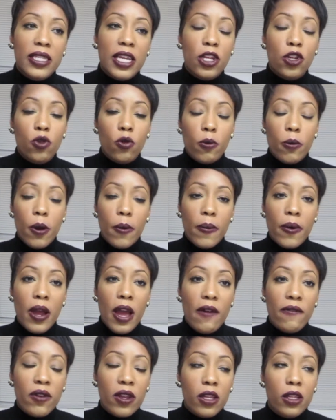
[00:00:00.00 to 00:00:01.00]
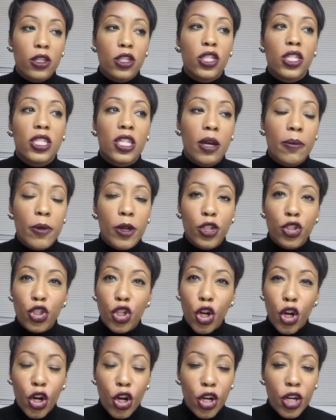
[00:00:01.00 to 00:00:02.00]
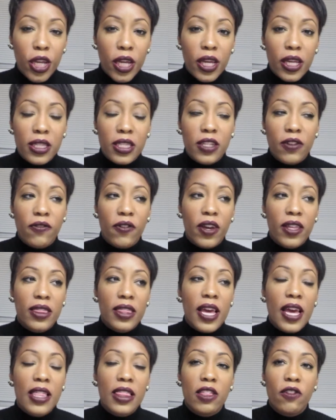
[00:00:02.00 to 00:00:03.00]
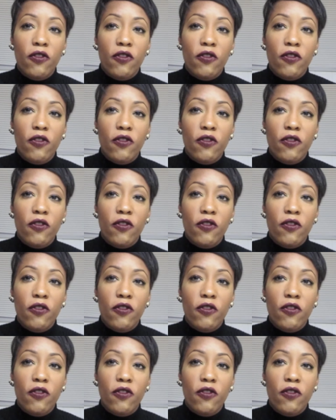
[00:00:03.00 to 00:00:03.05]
I do remember having a little stomach churning and stuff like that.